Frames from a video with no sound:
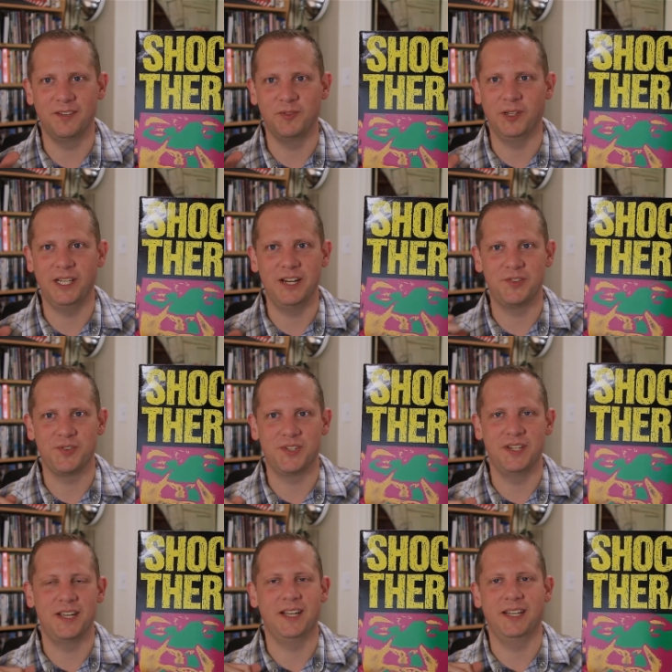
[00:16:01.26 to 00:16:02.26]
and really
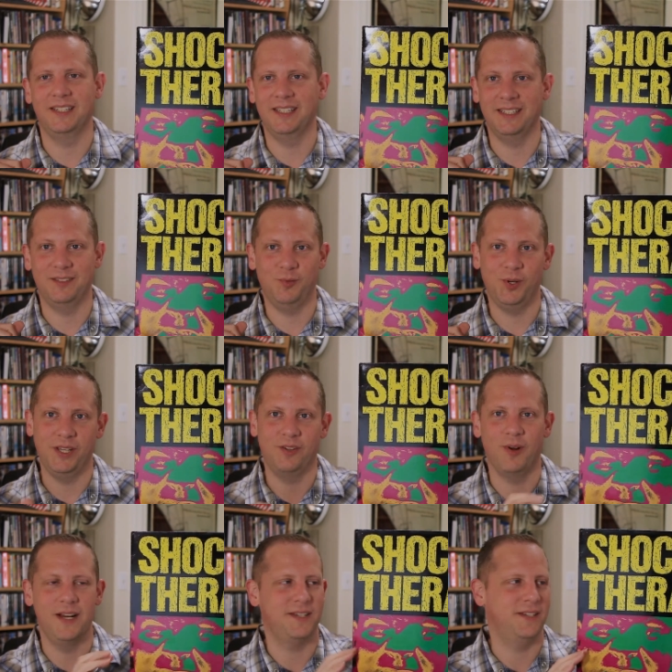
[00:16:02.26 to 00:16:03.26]
interesting and uh, really
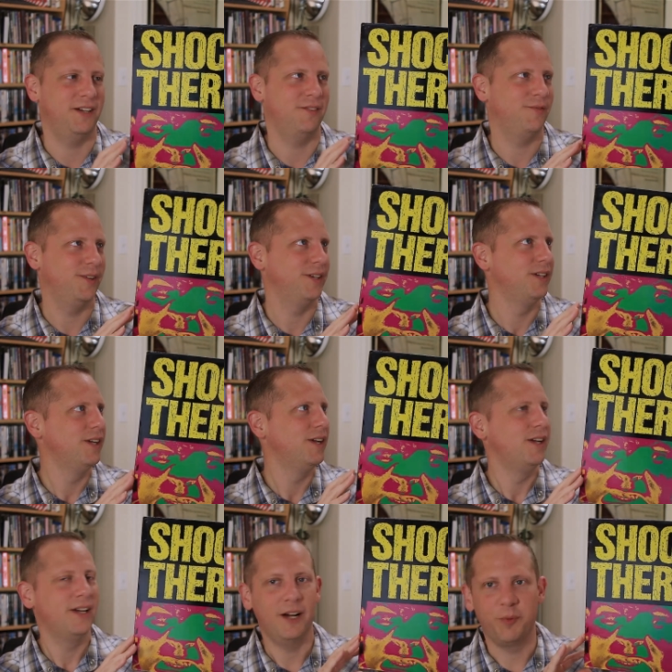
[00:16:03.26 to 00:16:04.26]
great stuff. And
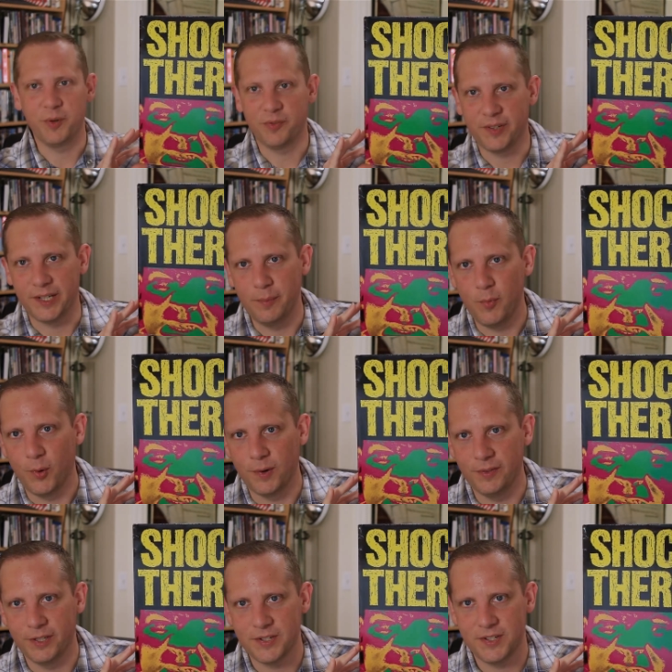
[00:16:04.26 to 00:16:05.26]
I hope to find
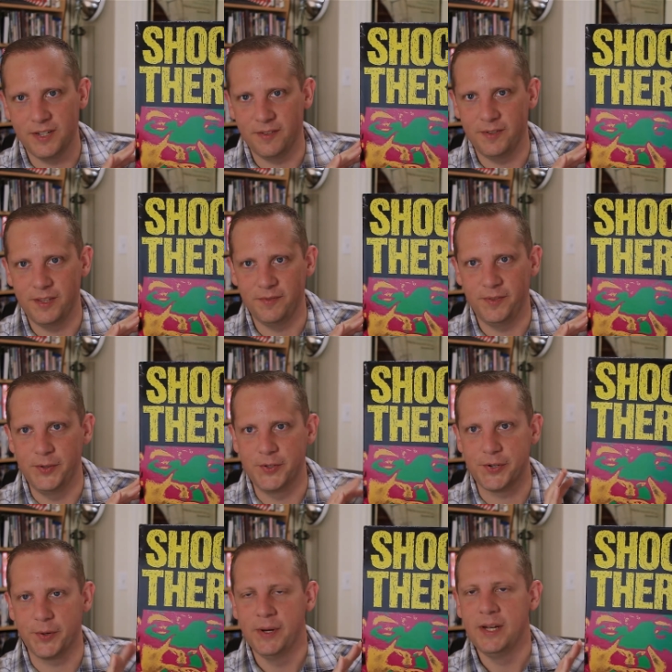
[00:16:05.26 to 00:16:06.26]
more of their stuff in the
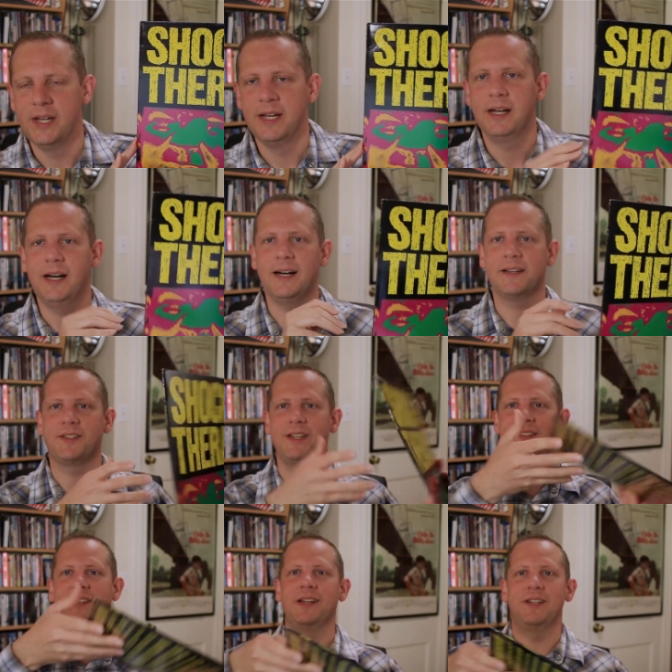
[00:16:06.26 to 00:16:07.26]
future. Uh, so
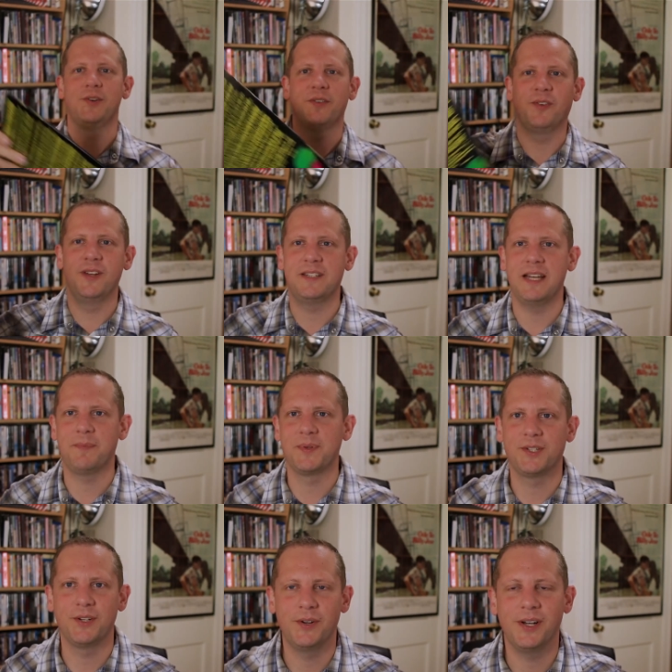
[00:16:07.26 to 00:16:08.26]
that's going to do it for this
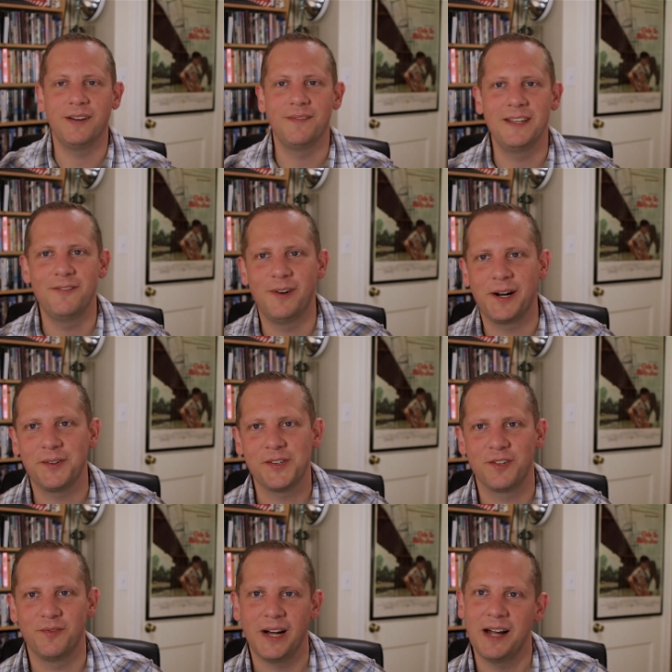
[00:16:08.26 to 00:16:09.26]
episode of the Vinyl
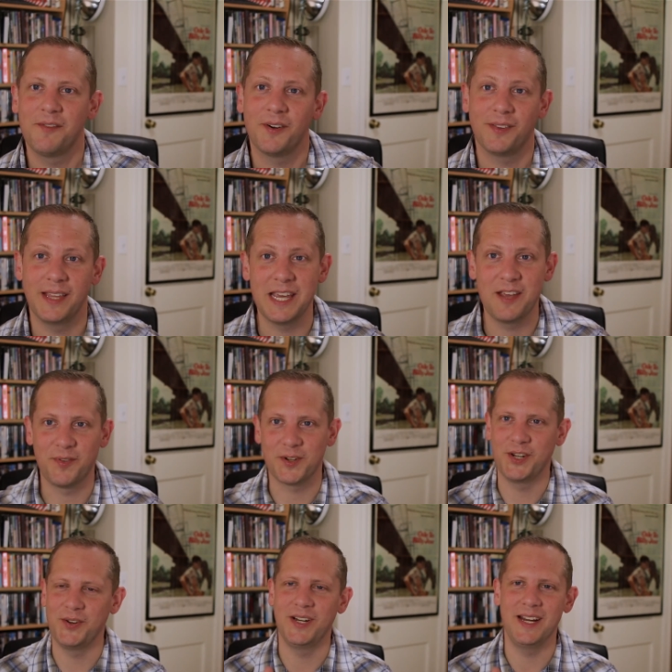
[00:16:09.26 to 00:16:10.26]
Survivor. Thank you for
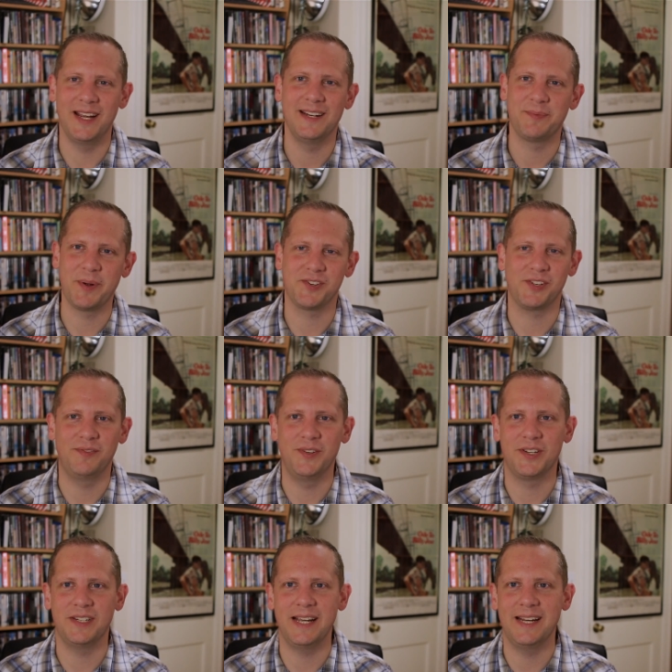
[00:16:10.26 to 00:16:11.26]
tuning in, especially if
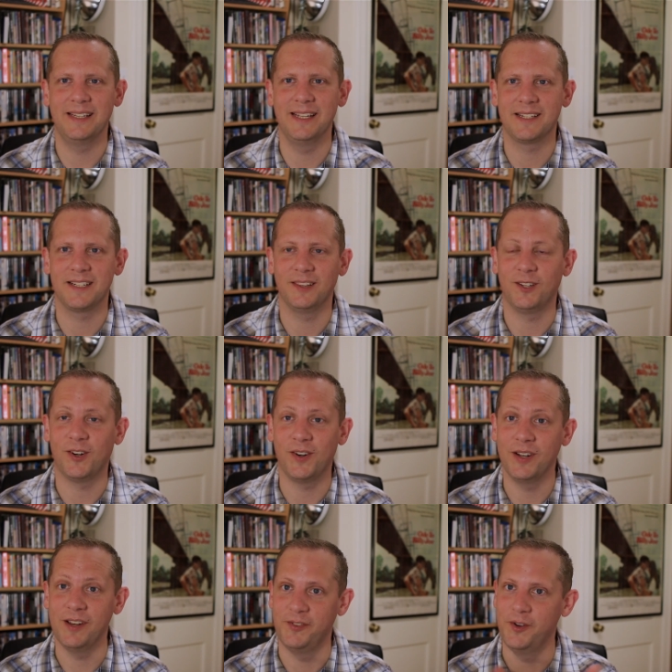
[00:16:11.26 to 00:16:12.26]
you stayed this
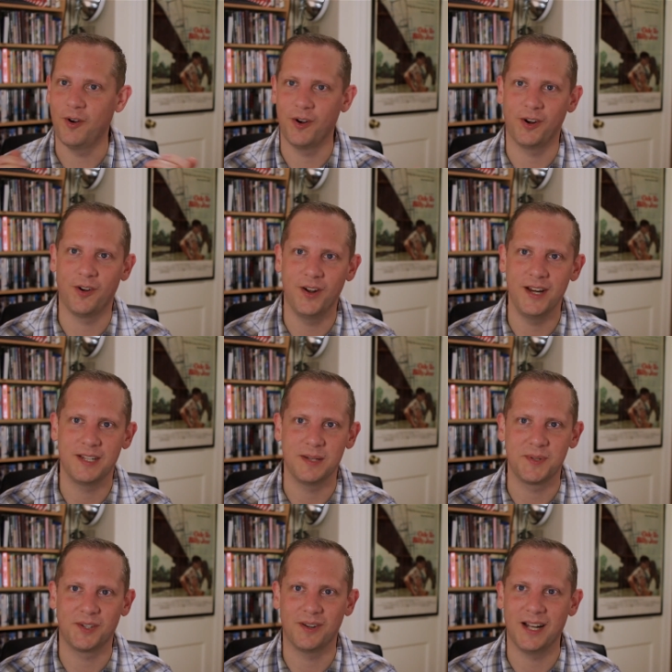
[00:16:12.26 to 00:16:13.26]
long. If you aren't already
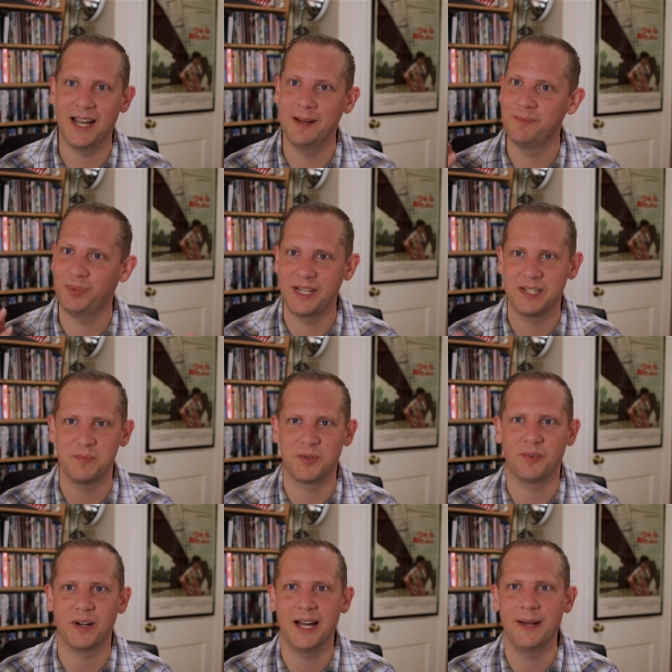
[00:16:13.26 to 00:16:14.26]
subscribed, please
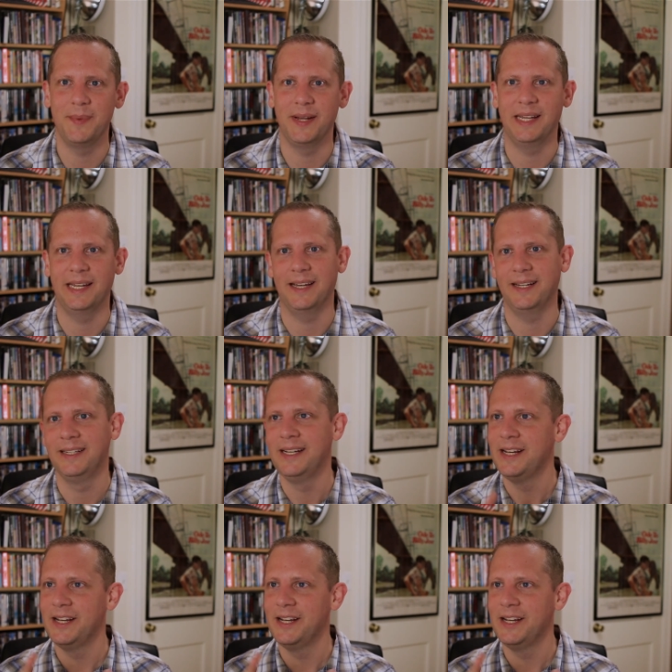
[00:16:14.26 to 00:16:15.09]
subscribe, and uh,